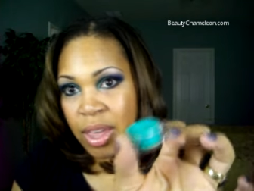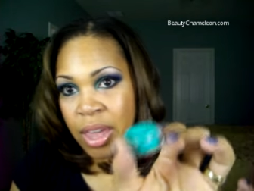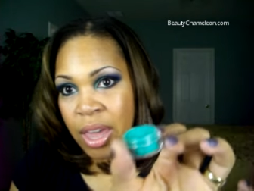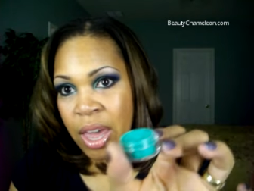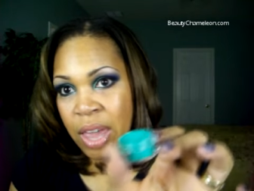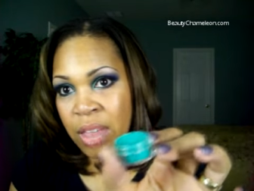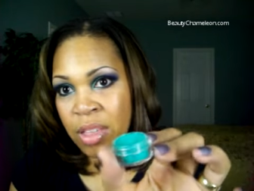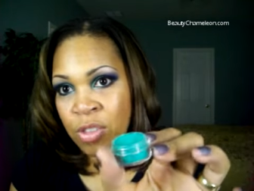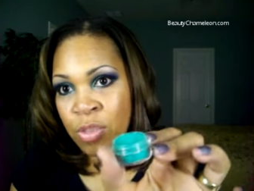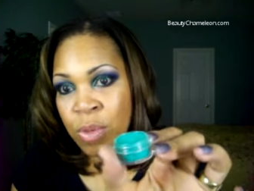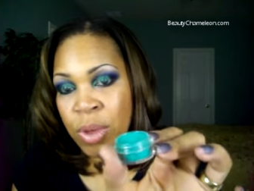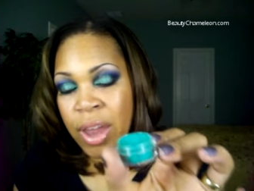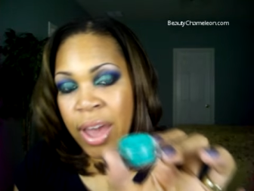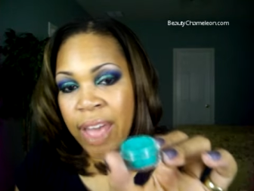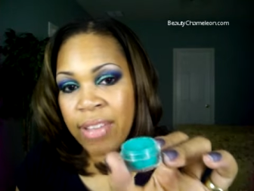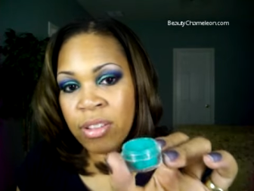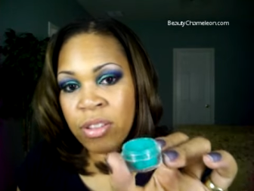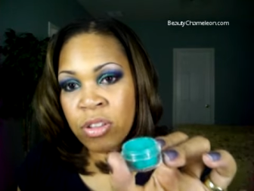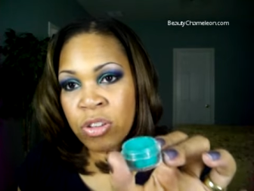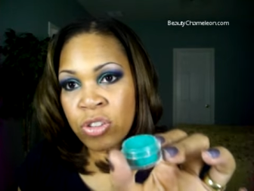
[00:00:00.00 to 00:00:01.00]
And this one
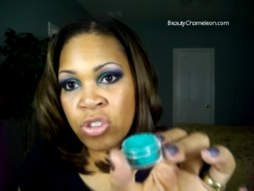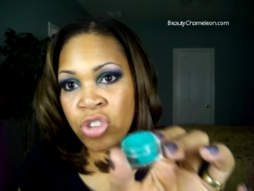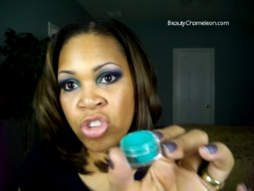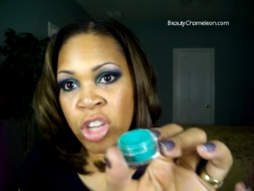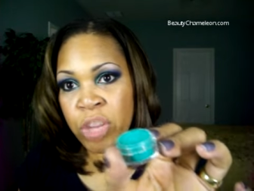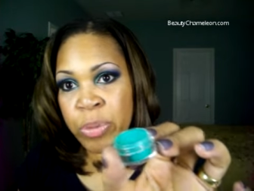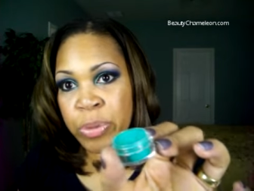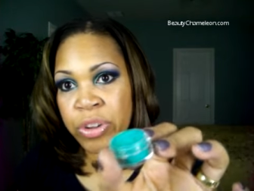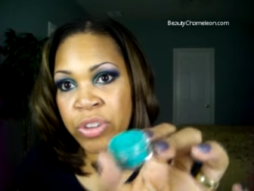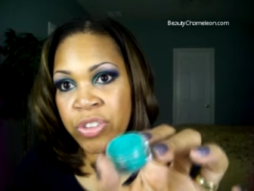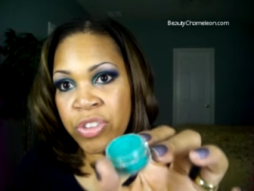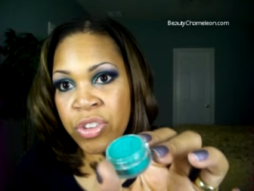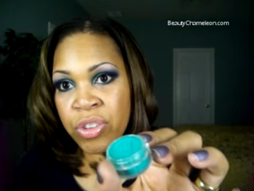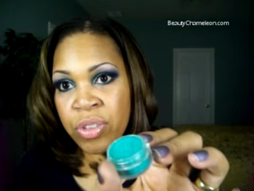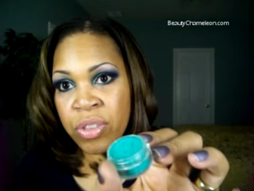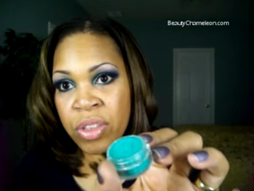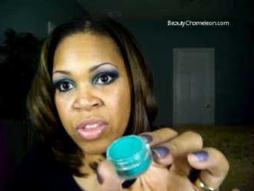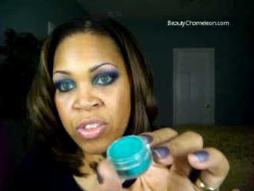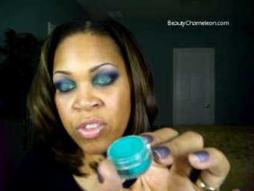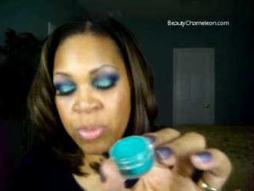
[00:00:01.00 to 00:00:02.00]
has a little shimmer to
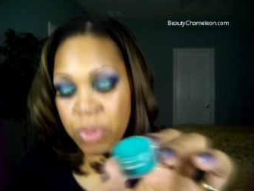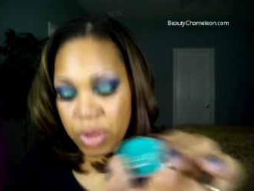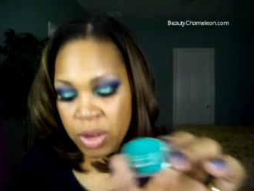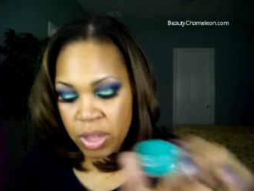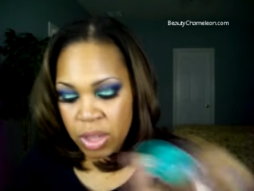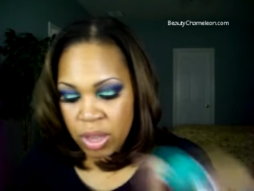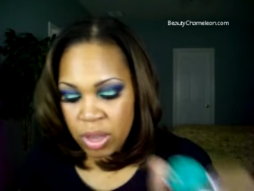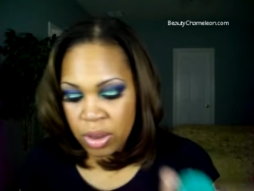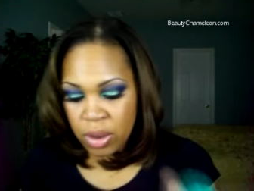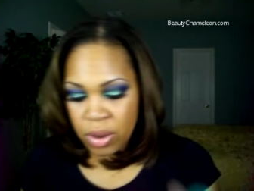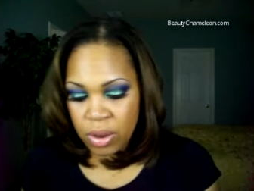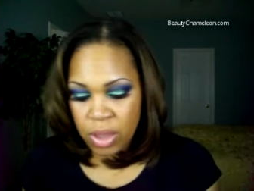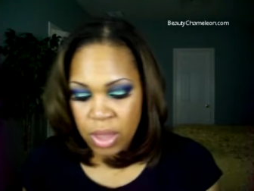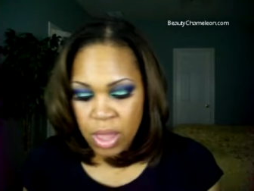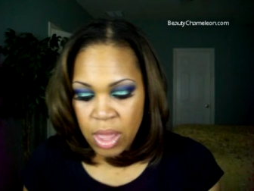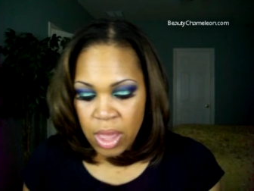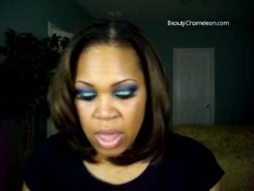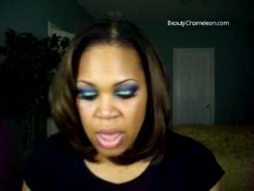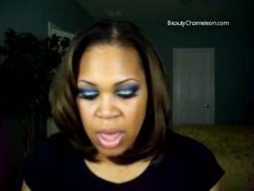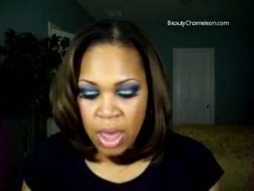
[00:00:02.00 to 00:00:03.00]
this one here.
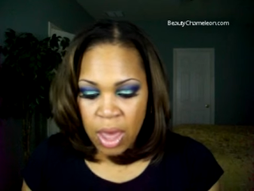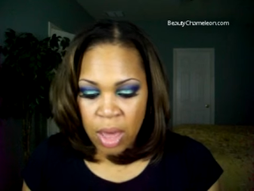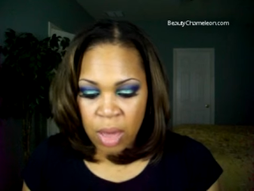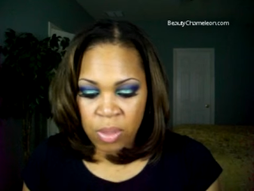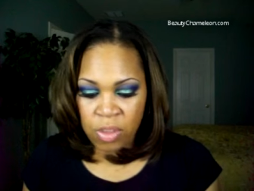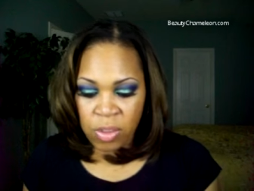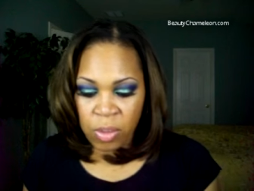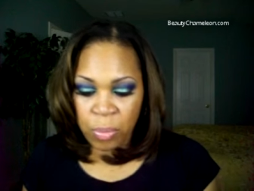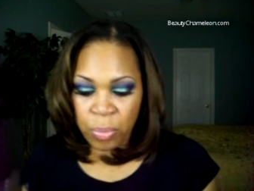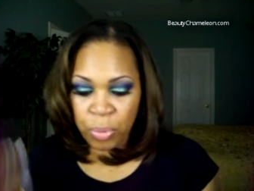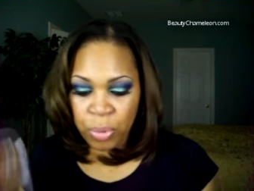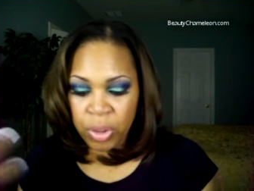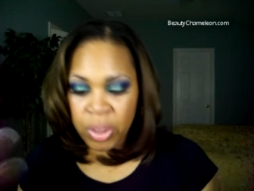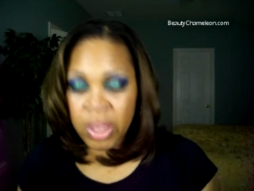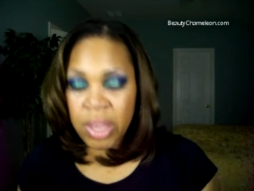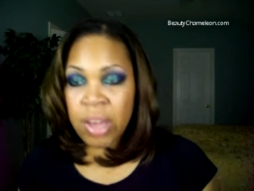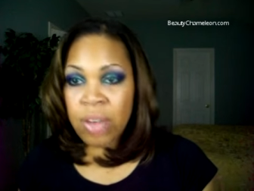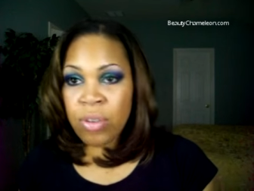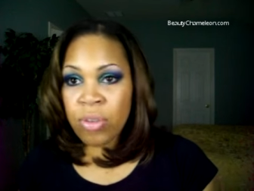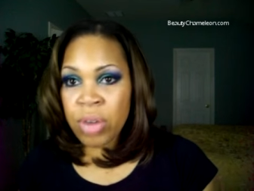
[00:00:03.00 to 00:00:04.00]
Uh, it's a
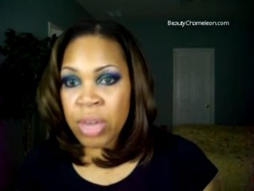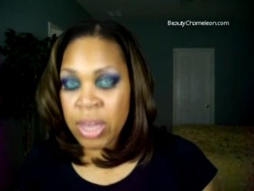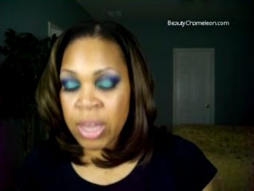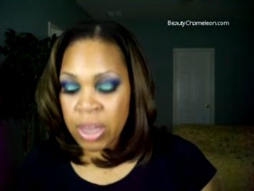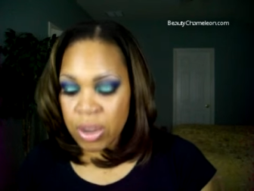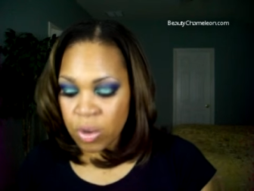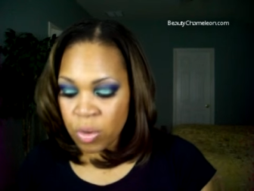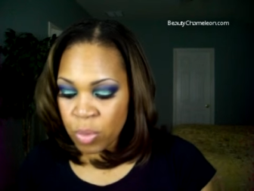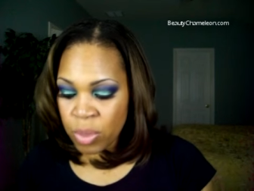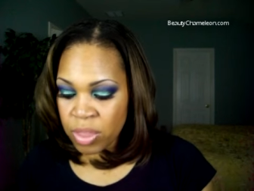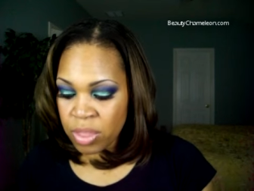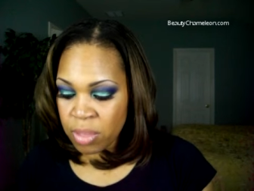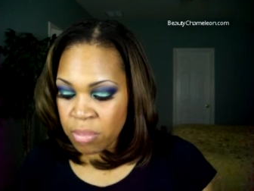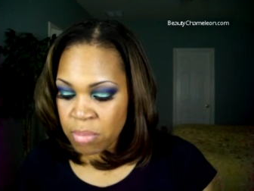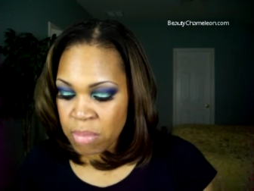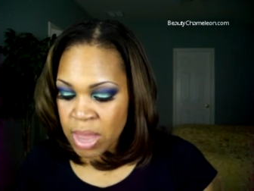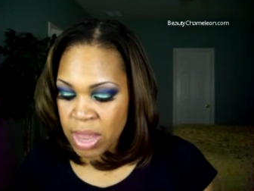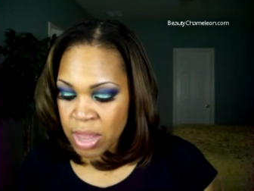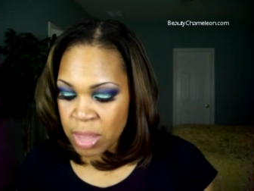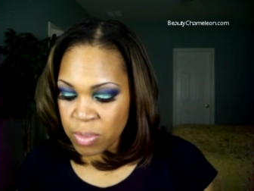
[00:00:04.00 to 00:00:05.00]
brilliant green with a
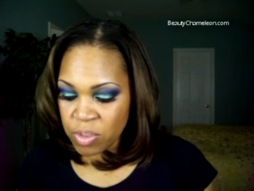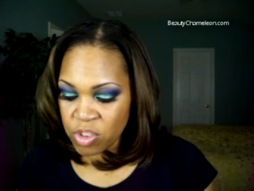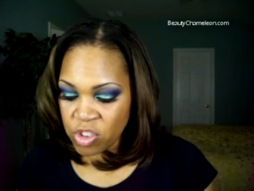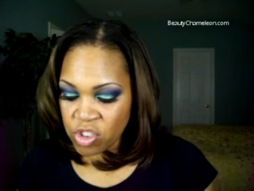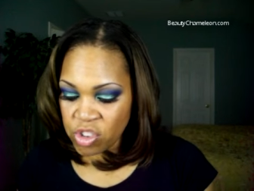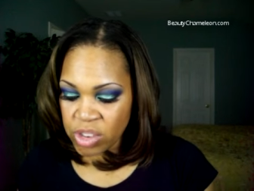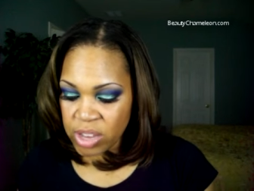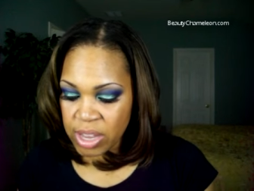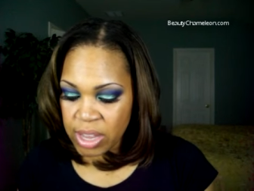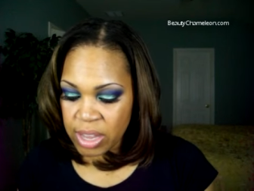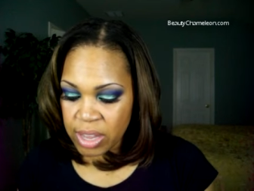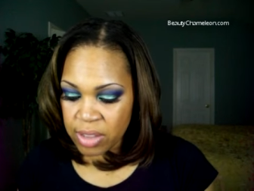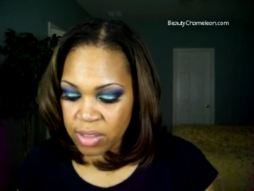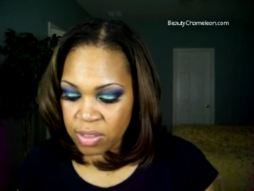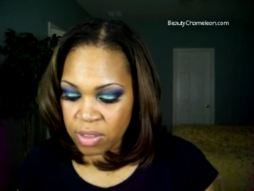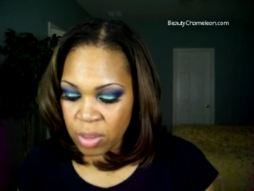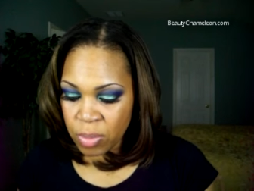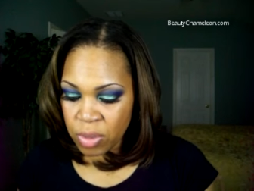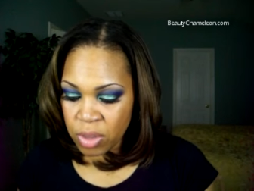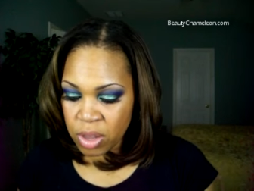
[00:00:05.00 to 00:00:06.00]
medium sheen.
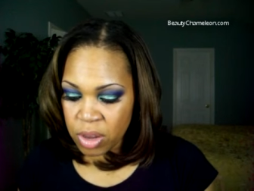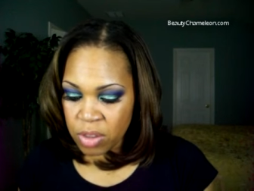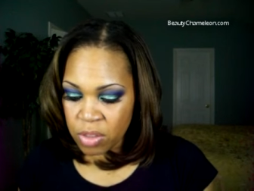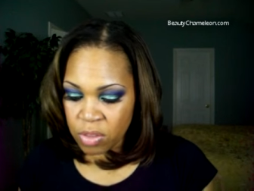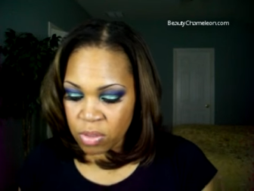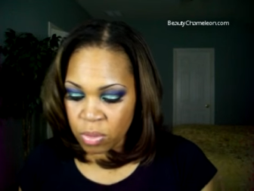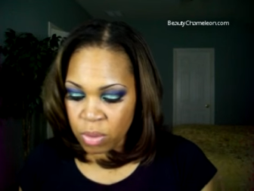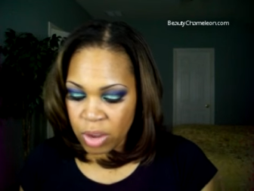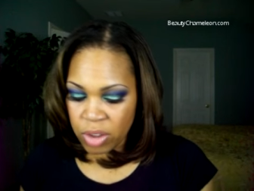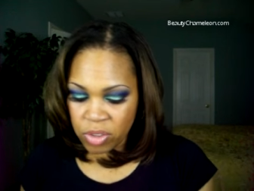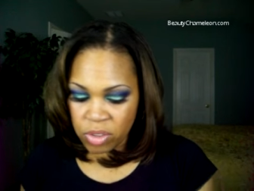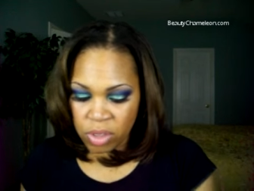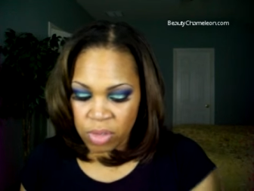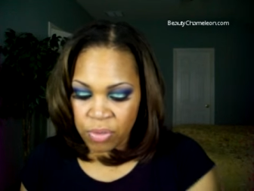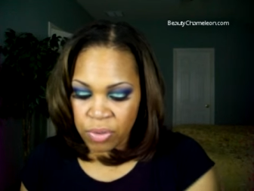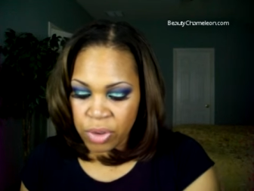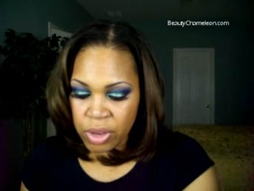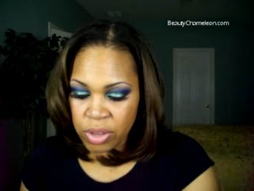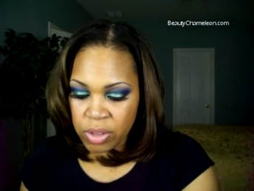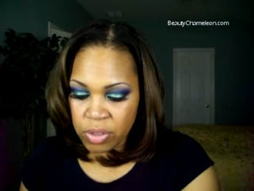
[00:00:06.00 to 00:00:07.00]
So I'm going to swatch that
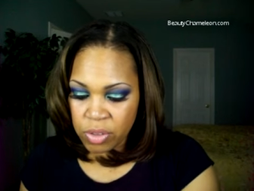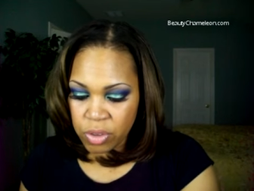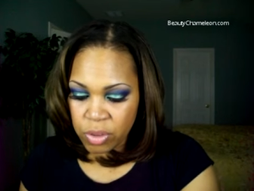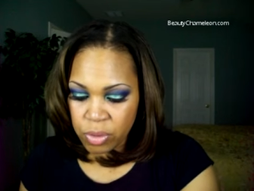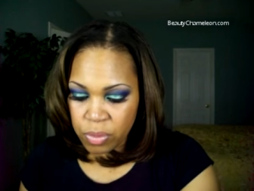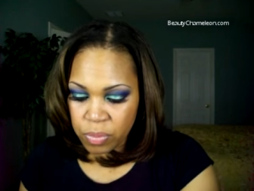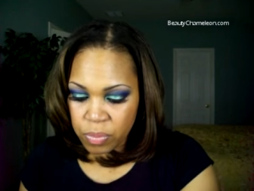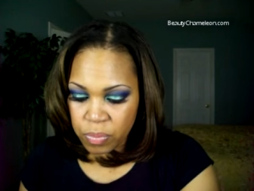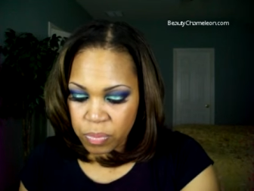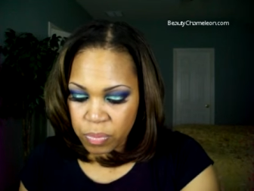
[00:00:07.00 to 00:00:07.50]
for you too.